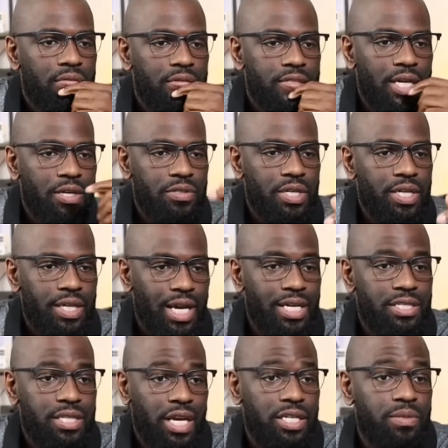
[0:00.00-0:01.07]
Sounds good.
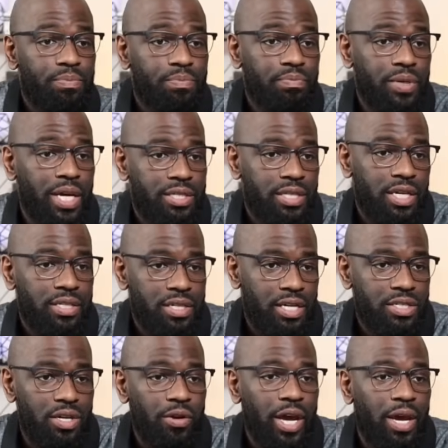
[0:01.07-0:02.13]
Yes, yes, yes, yes,
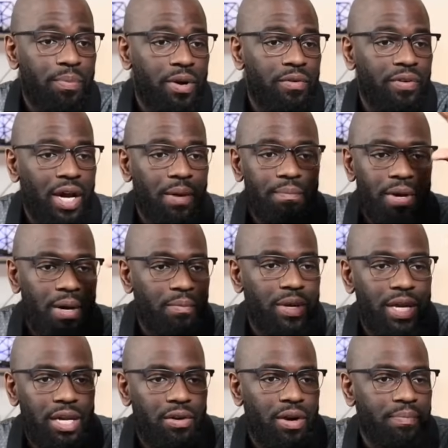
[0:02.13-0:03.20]
yes. Okay, perfect. I'm
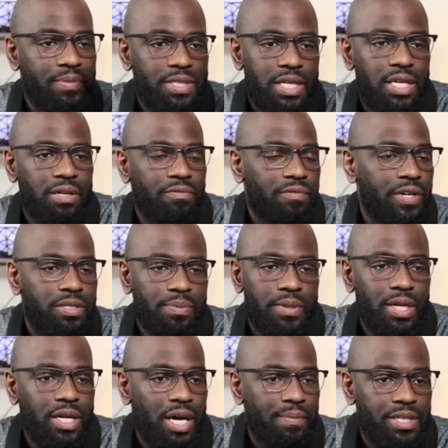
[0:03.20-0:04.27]
here. I'm seeing
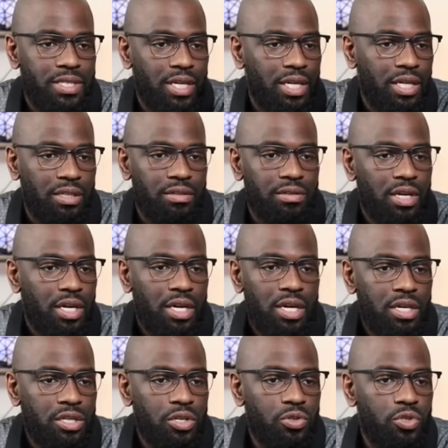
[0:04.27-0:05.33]
Facebook comments and
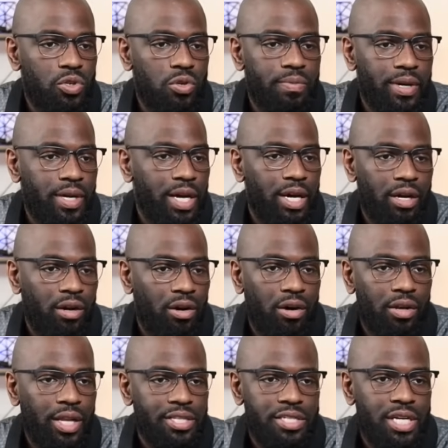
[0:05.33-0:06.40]
YouTube
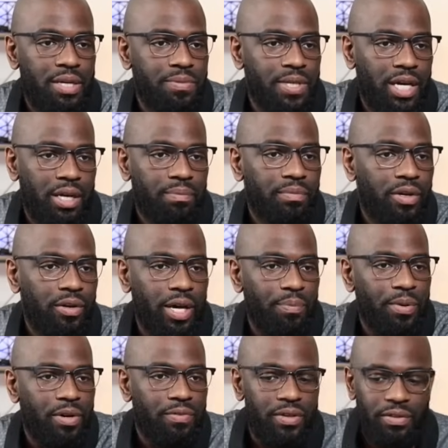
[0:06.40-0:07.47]
all at the same time. Okay,
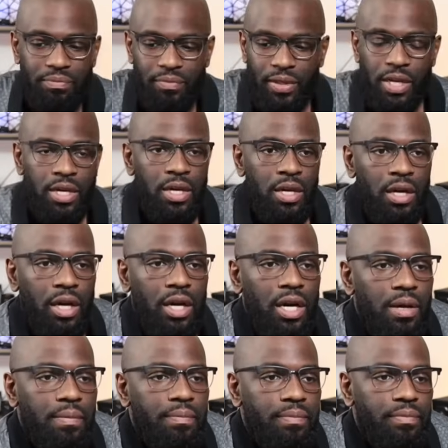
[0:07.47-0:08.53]
perfect.
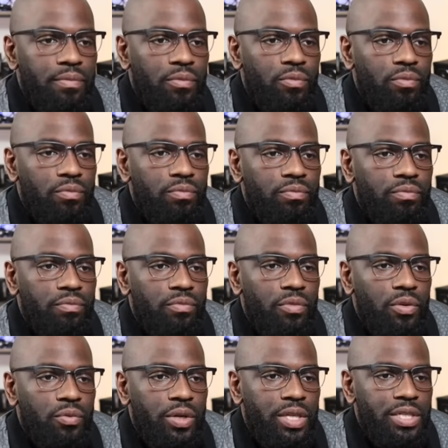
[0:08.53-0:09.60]

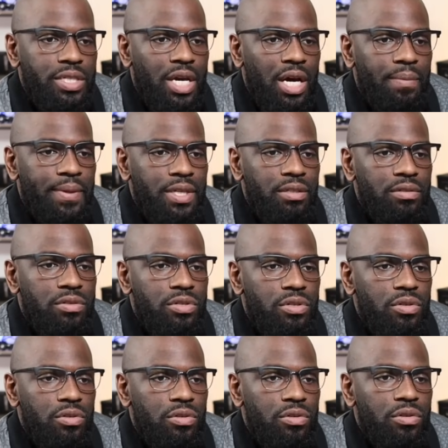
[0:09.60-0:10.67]
Read this comment
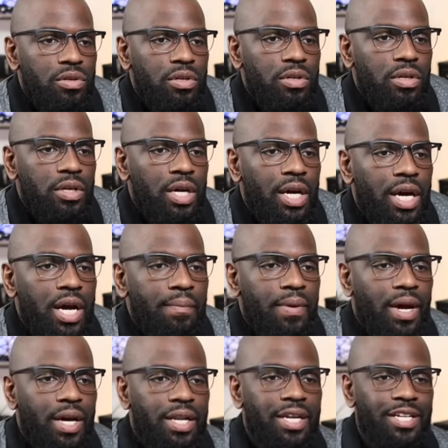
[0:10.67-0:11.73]
too. I
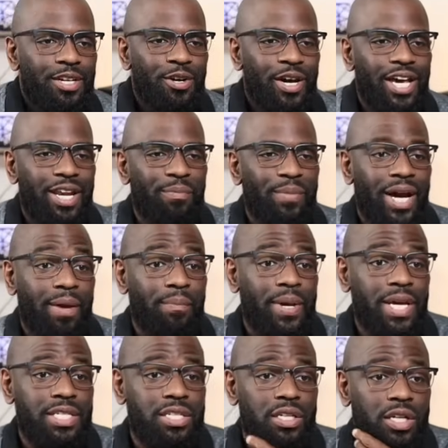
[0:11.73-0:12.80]
need to go ahead and buy a
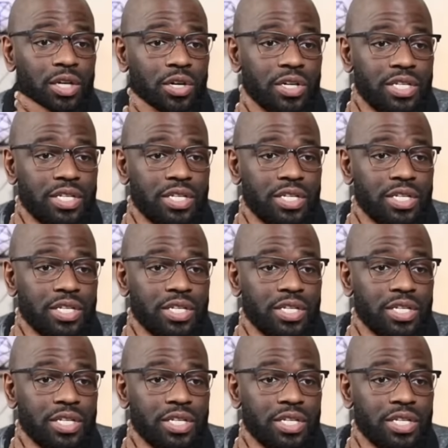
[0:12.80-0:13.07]
bass and learn.